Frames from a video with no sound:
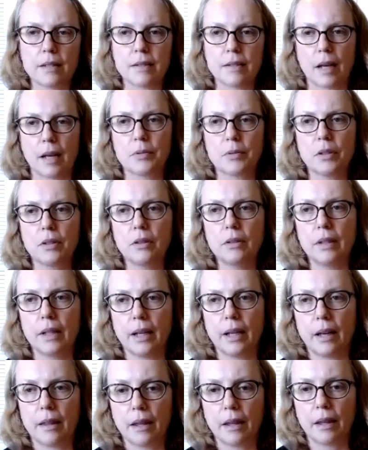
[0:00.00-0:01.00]
absolutely.
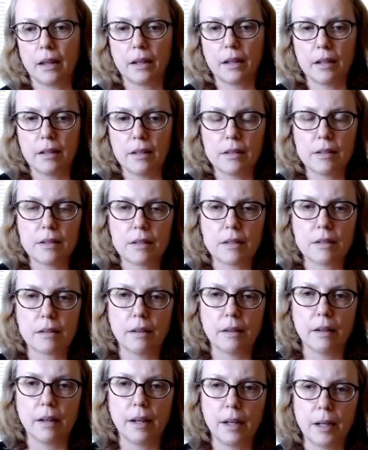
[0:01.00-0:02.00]
I think it is.
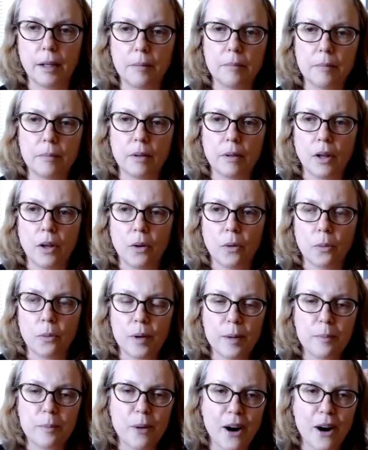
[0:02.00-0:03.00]

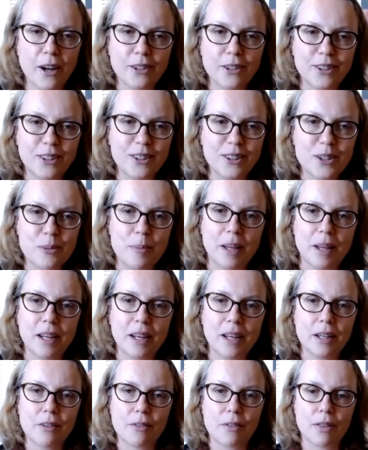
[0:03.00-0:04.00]
We modeled many
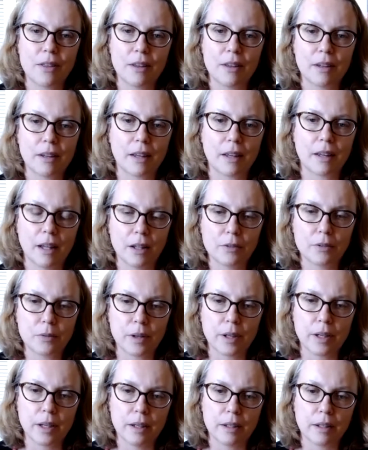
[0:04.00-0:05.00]
of the
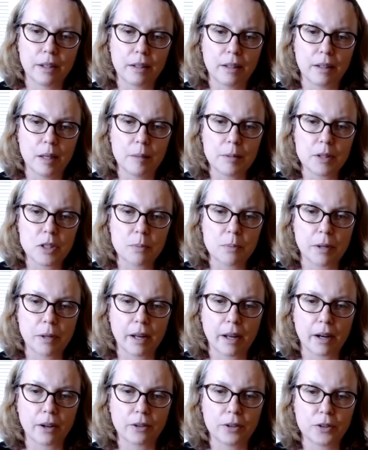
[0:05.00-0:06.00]
California climate smart
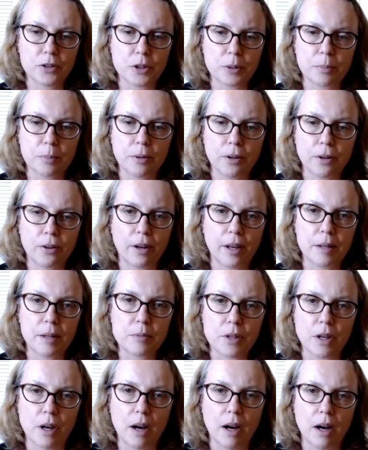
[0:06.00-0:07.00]
agriculture programs
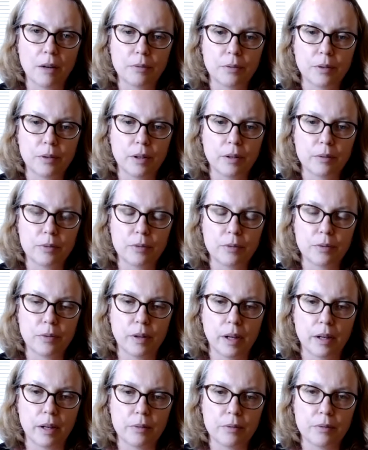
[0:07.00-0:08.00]
off of
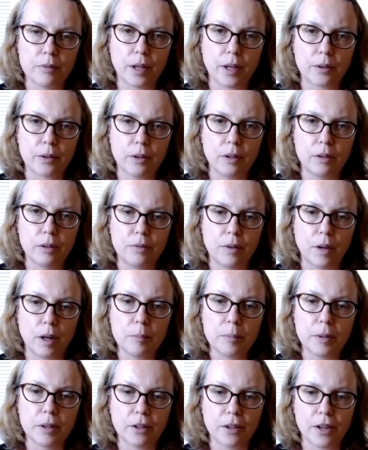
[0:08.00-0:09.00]
federal Farm
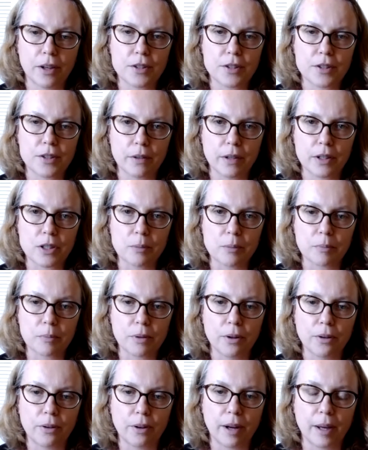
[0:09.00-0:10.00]
Bill conservation
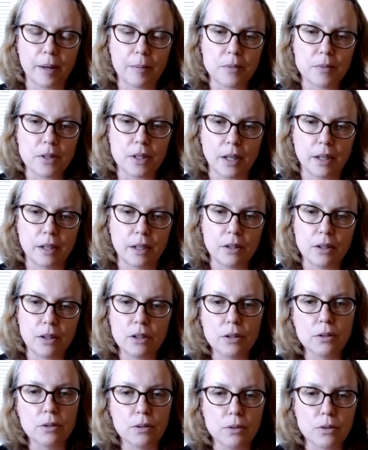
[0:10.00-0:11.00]
programs and
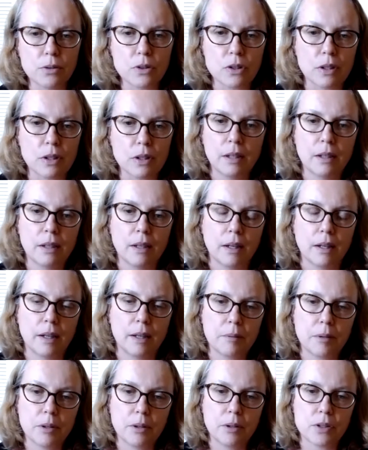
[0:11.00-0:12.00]
use
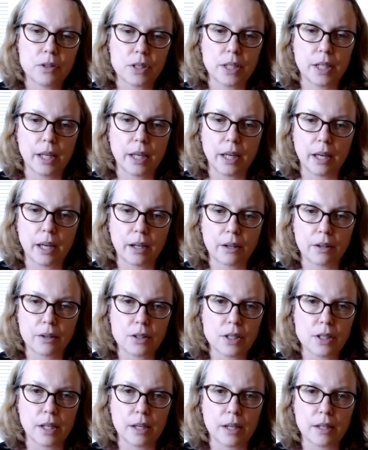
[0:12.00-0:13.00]
USDA
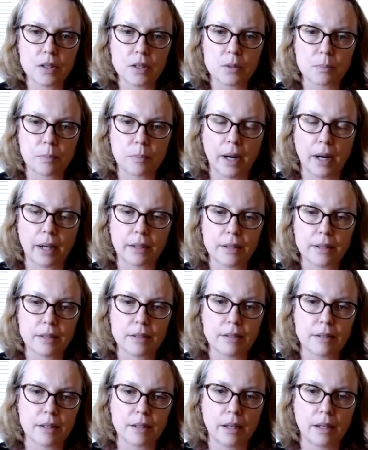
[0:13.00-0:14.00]
NRCS practice
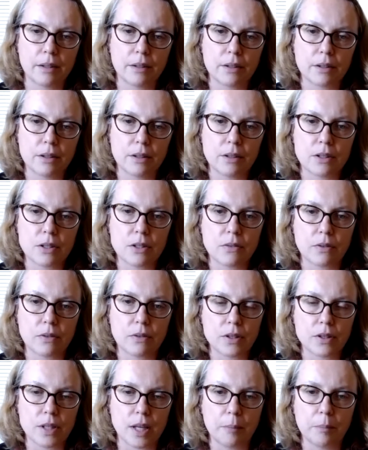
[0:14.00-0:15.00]
standards, for
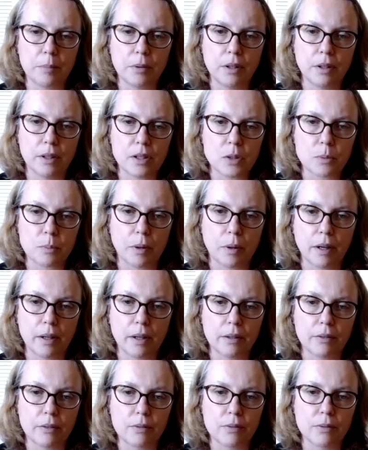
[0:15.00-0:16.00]
example, as part
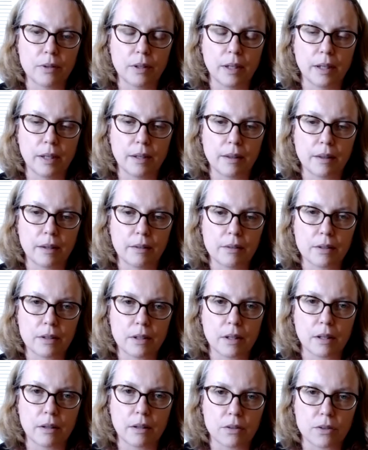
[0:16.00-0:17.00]
of
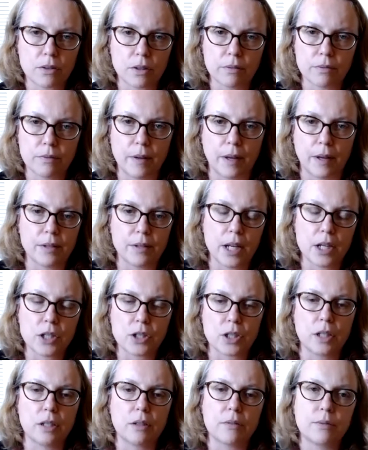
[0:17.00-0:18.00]
the sort of
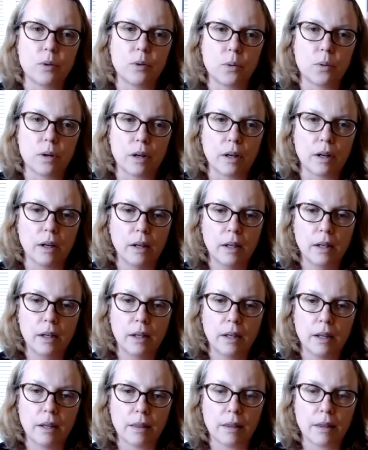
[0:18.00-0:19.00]
foundation for
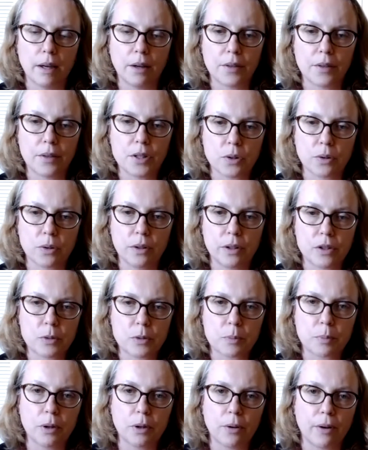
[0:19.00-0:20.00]
the Healthy Soils
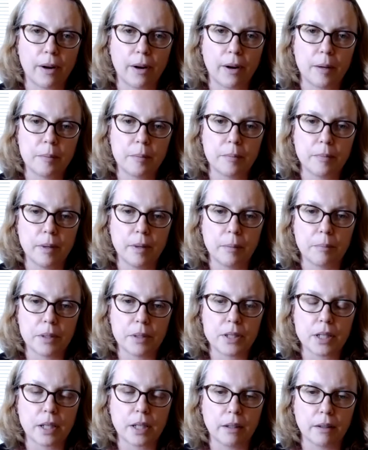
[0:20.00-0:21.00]
program in
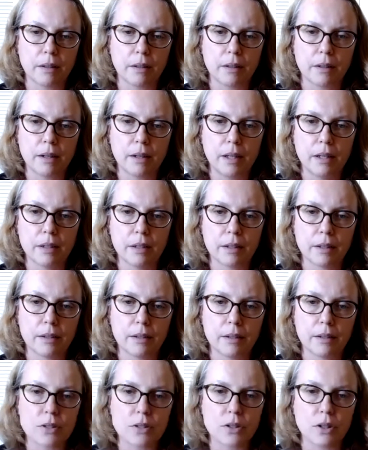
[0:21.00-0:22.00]
particular
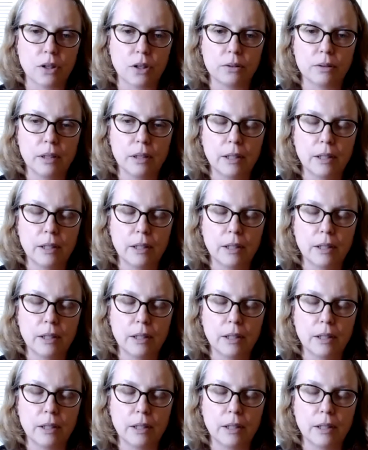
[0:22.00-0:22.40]
here. So,